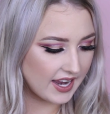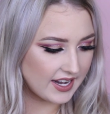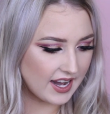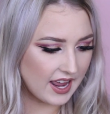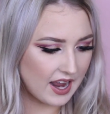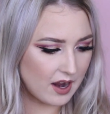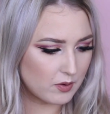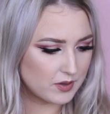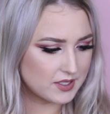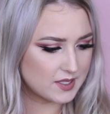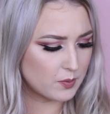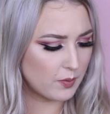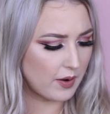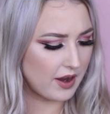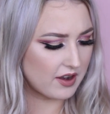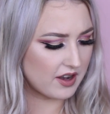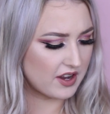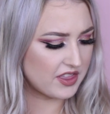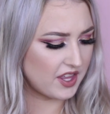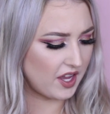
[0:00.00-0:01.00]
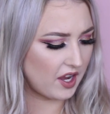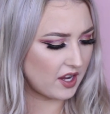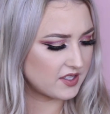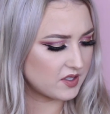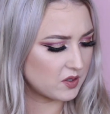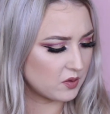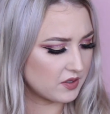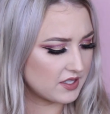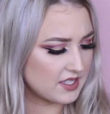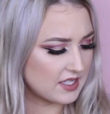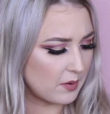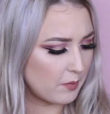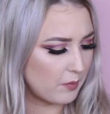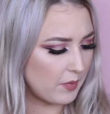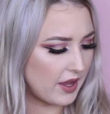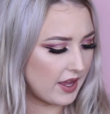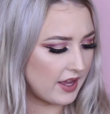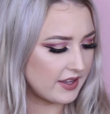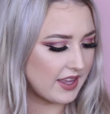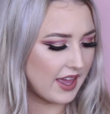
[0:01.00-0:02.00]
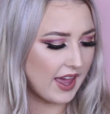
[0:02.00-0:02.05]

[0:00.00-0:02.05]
eight hours wear, I think I saw somewhere,